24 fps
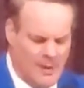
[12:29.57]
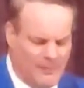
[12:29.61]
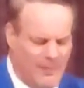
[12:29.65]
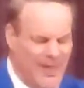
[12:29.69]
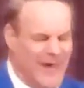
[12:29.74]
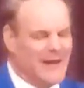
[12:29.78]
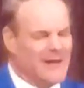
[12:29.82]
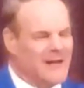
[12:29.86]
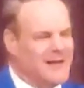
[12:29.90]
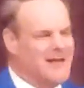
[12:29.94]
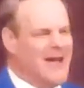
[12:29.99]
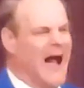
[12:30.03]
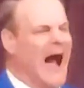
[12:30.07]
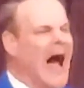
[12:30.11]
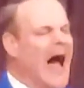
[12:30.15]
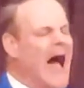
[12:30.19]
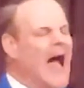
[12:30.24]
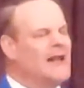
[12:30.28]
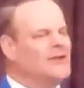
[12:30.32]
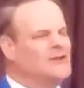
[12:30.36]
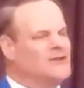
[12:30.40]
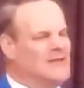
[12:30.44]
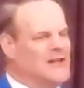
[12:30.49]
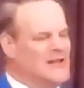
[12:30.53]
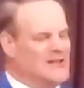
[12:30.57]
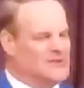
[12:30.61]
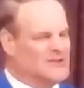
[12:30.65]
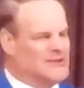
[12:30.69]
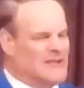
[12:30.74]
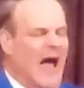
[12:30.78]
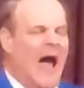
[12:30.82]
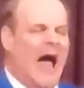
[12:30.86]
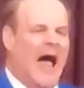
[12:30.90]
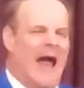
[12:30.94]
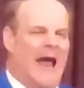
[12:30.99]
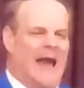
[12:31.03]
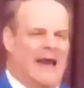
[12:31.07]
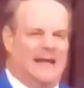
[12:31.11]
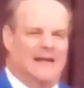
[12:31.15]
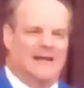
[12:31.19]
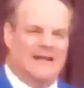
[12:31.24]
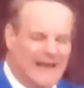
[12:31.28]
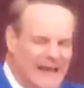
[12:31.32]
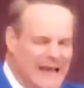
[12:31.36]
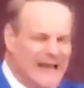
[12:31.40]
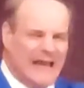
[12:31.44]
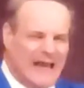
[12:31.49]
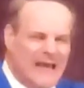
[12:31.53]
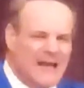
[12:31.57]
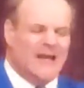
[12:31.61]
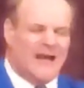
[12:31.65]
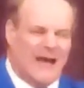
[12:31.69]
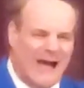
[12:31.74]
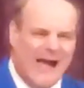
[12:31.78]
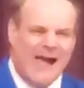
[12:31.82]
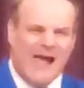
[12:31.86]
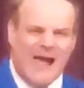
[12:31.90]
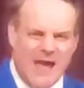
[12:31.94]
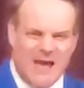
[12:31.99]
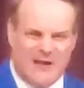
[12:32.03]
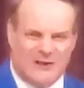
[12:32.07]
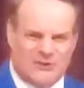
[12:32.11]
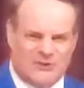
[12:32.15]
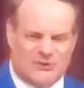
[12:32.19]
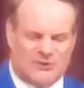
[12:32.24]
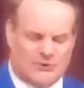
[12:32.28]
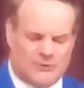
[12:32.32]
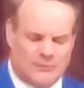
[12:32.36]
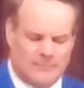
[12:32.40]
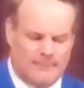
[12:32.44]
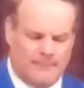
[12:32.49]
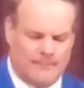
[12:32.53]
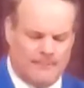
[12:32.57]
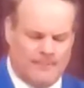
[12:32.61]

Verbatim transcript: that God designed in us.